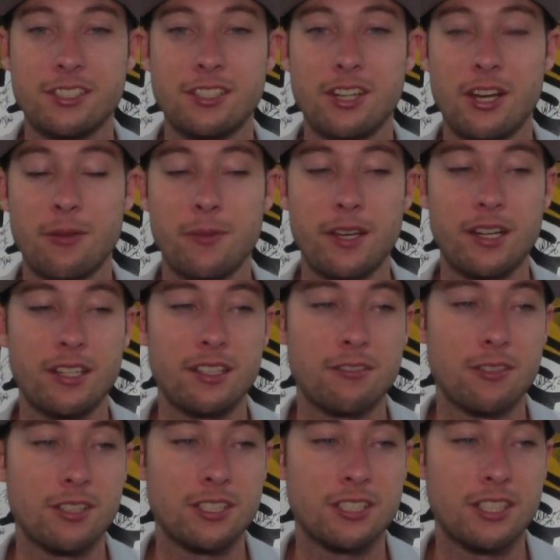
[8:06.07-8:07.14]
You know what I mean? It
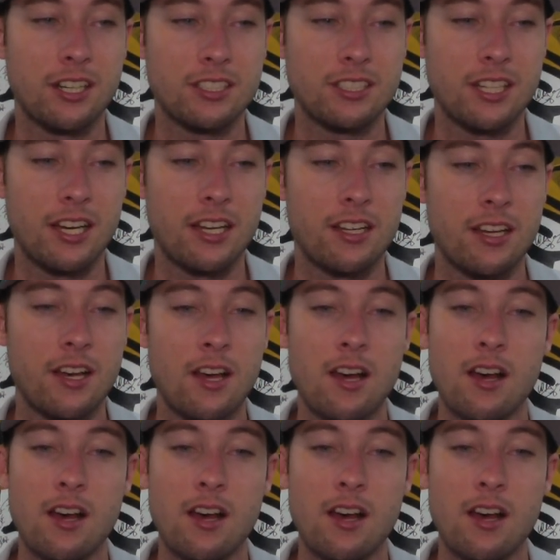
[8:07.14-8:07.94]
really sucks that,